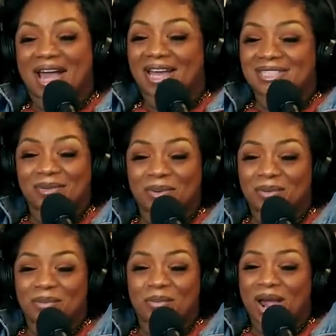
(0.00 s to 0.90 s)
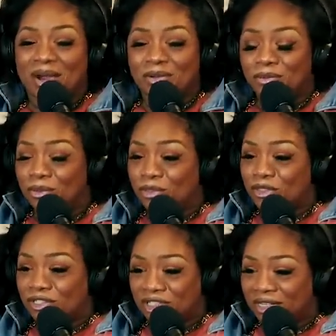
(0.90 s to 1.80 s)
I said, well, why are you
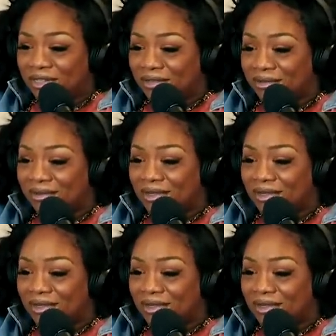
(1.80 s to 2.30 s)
neutral gender?